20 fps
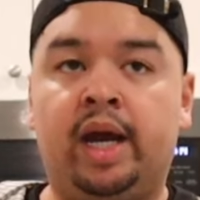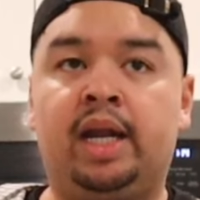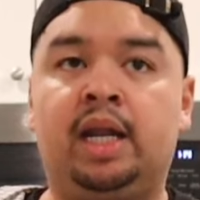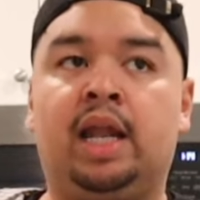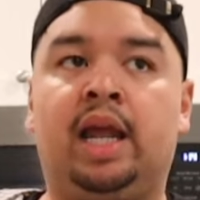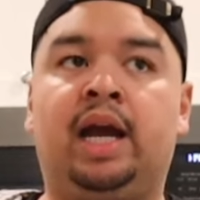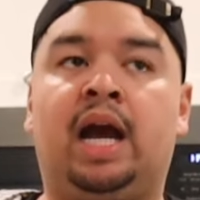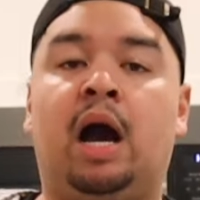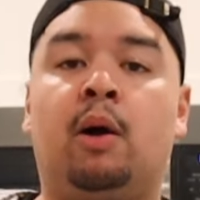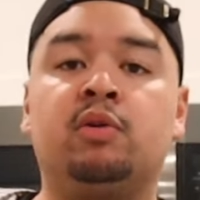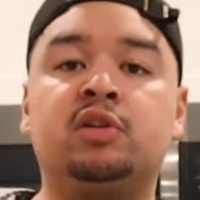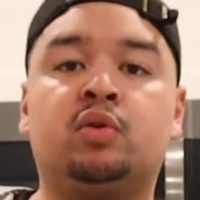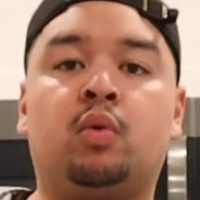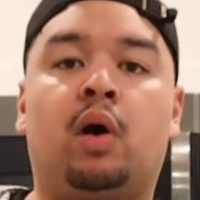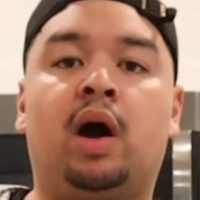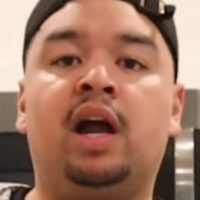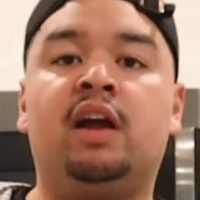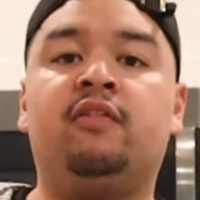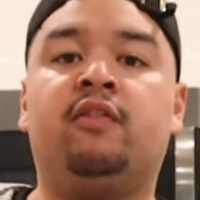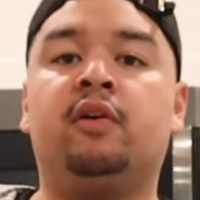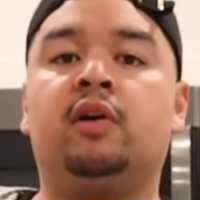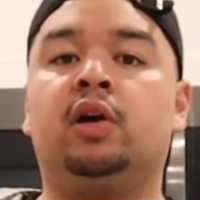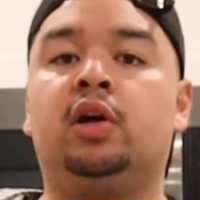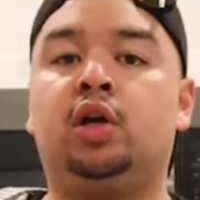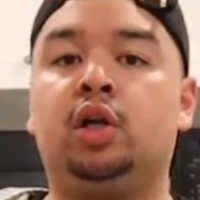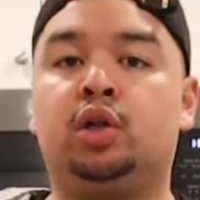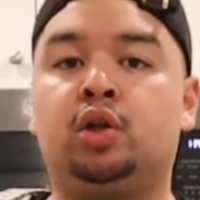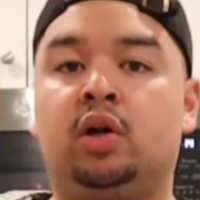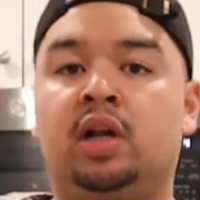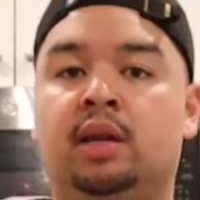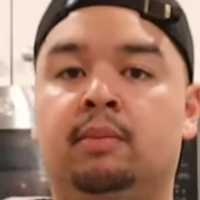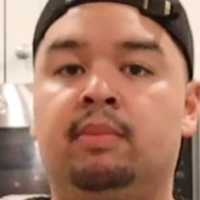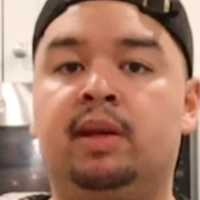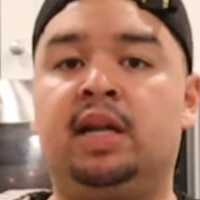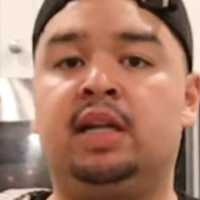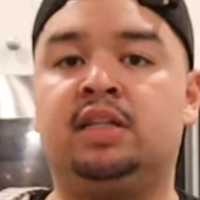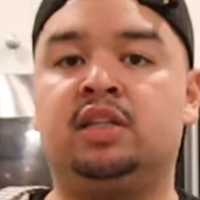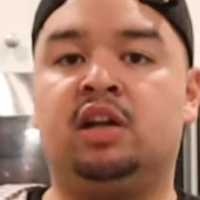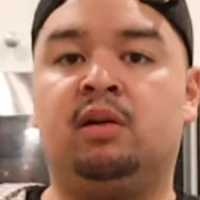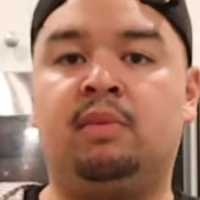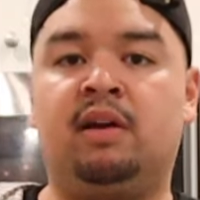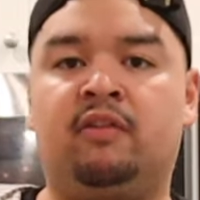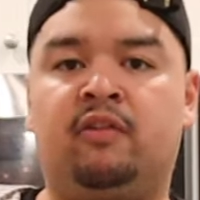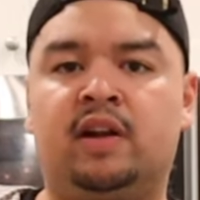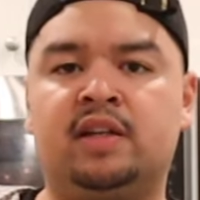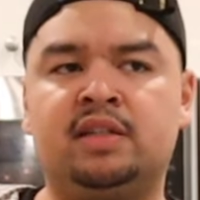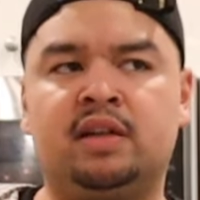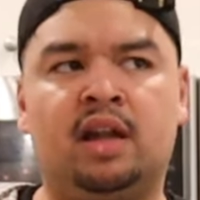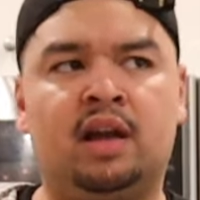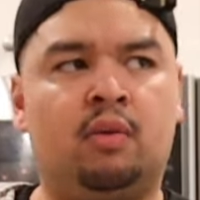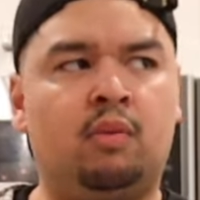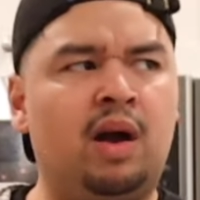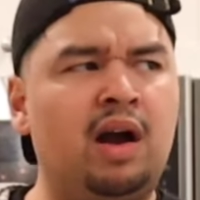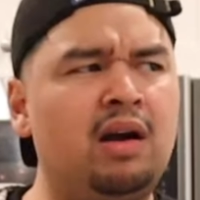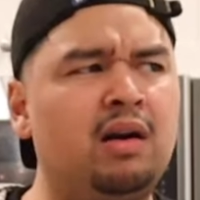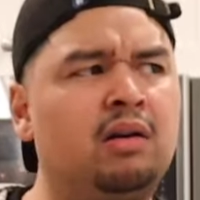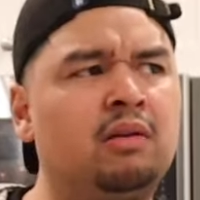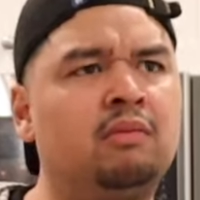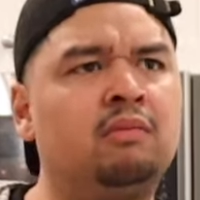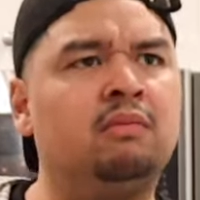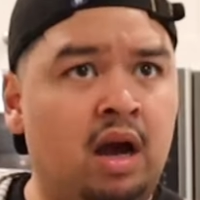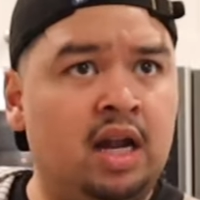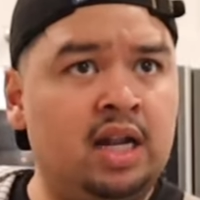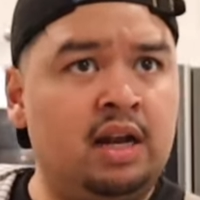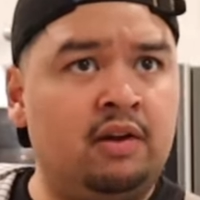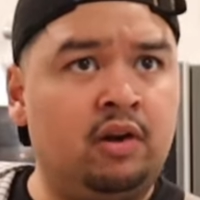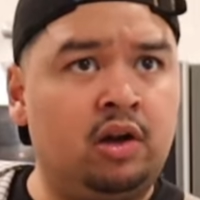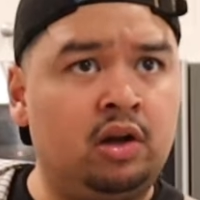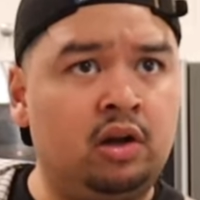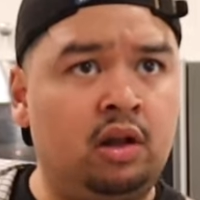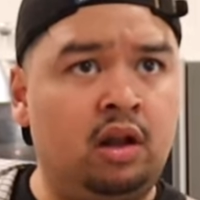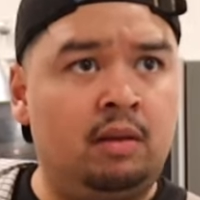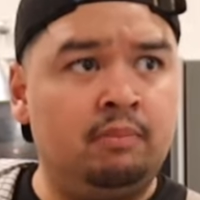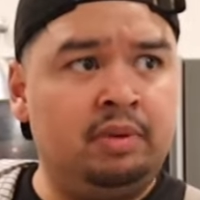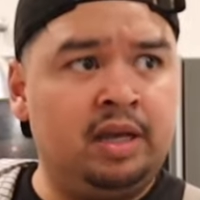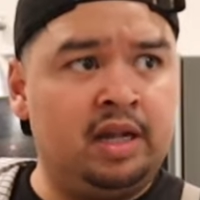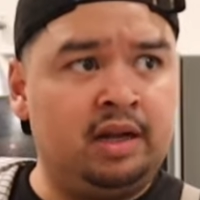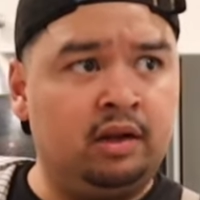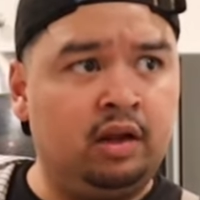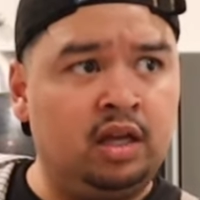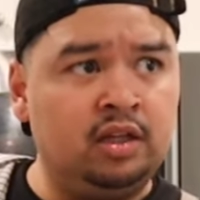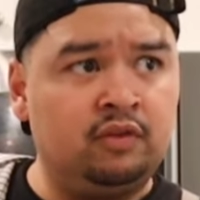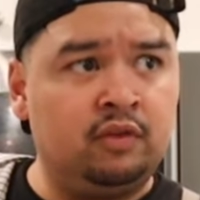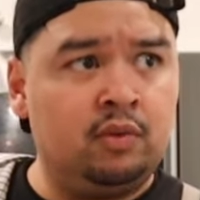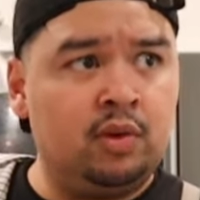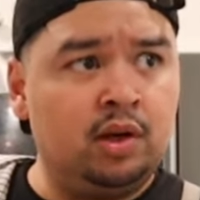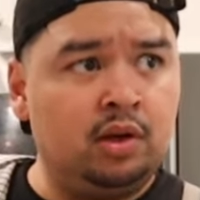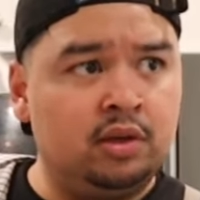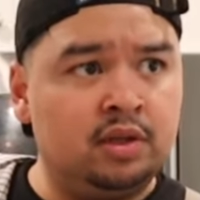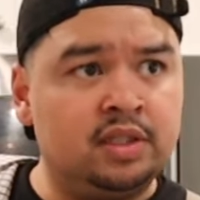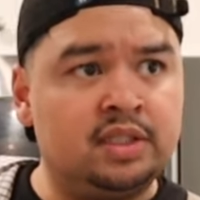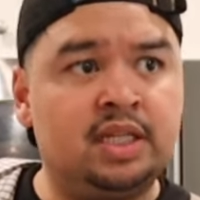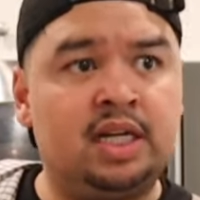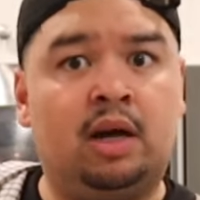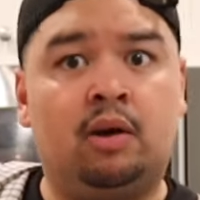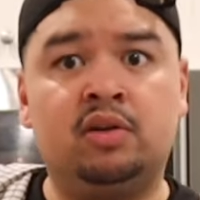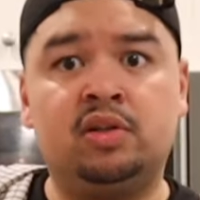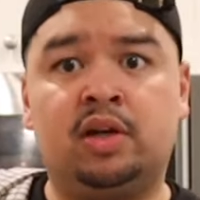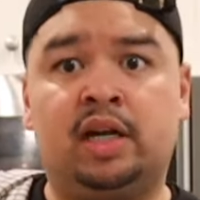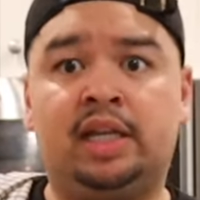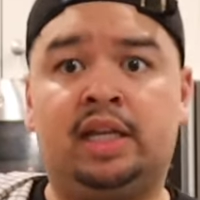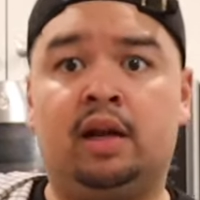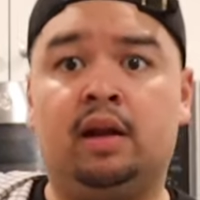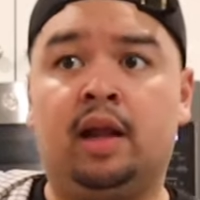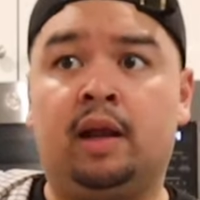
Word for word: and like I was quiet for a good 30 minutes and all my friends are like, wow, I never heard a be lost for words. And I was right there